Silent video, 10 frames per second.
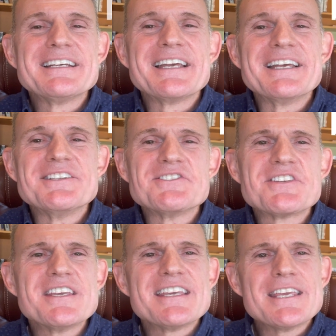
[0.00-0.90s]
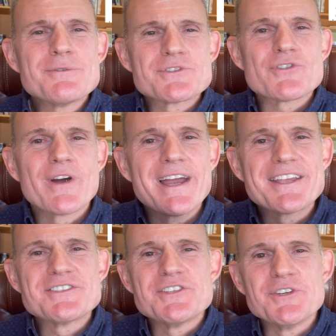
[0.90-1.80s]
and he was
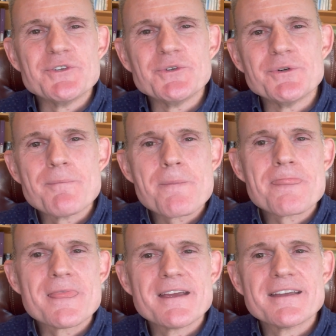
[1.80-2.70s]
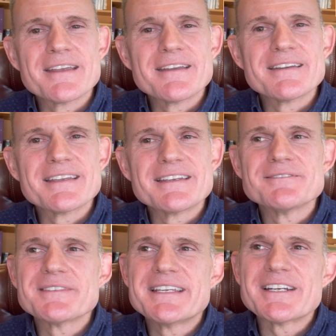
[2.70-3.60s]
trying to
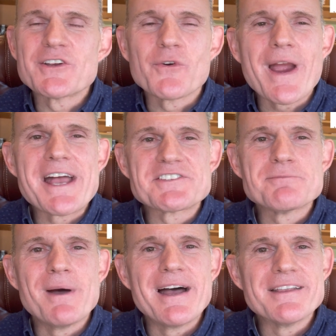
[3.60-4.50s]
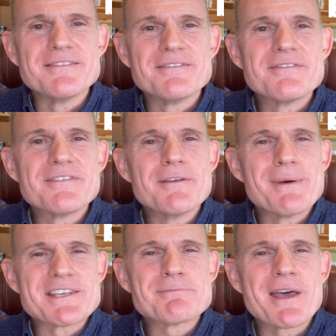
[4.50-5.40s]
get a grasp on the
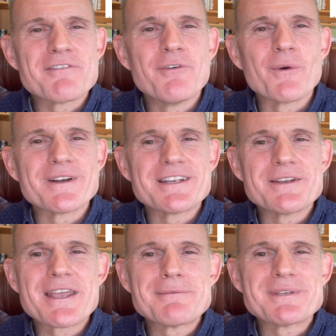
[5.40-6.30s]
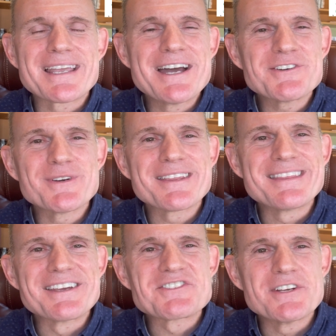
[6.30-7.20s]
best path forward, and he kept encountering
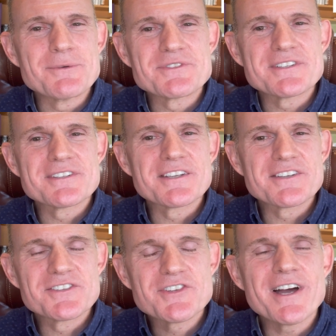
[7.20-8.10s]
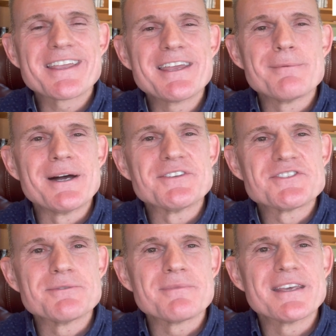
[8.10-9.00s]
things, and he was talking about
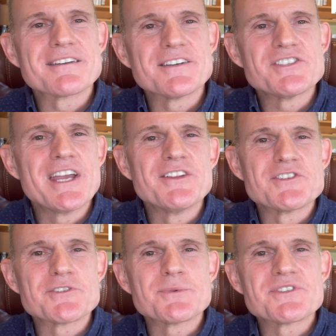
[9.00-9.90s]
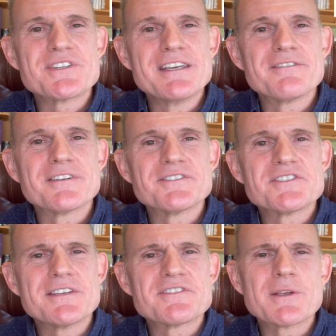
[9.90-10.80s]
something, challenges with Steve, and
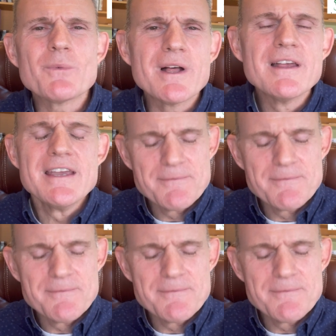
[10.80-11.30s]
Steve said, well,